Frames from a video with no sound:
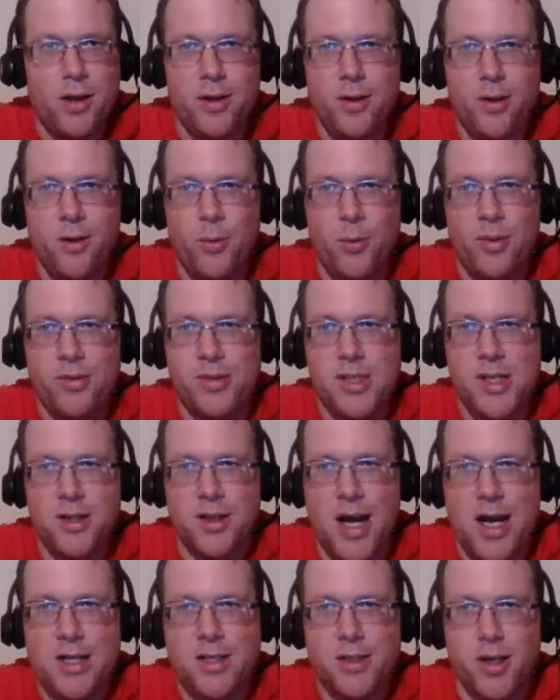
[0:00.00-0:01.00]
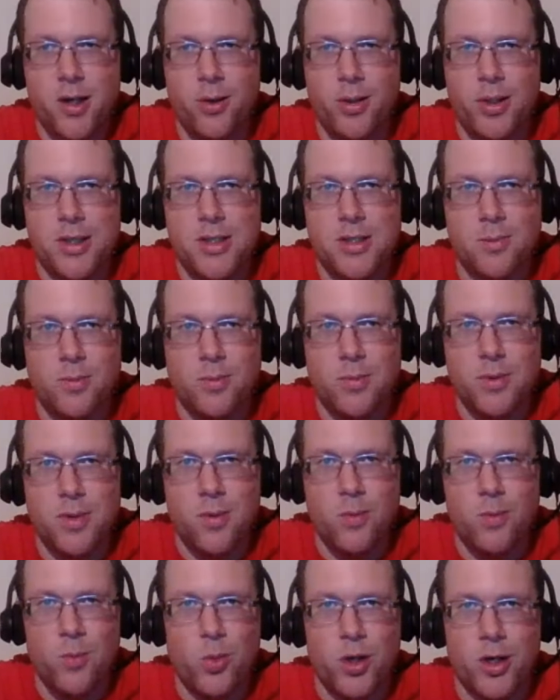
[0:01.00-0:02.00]
We've seen Lasco get some
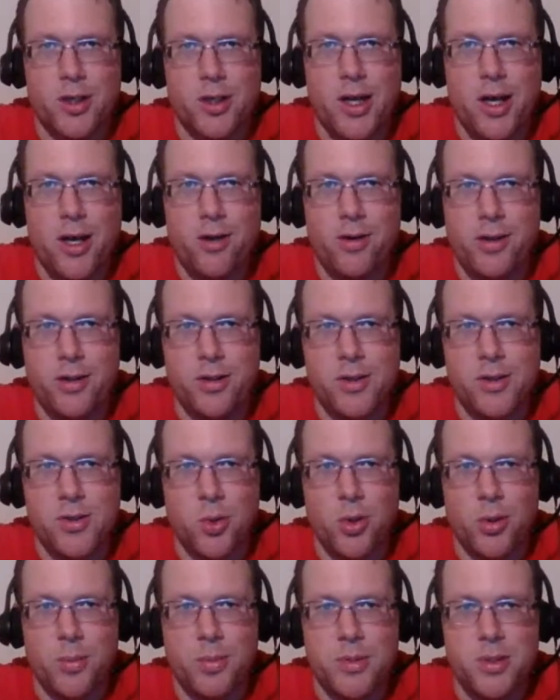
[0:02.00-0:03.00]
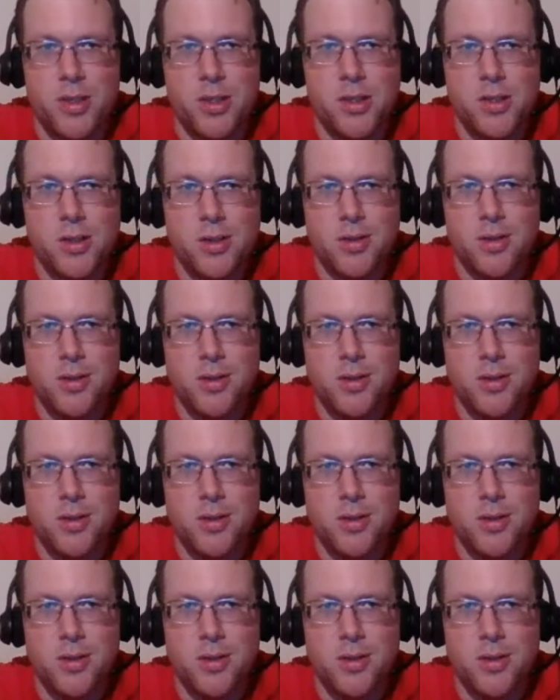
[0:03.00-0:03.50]
work down there in scoring position.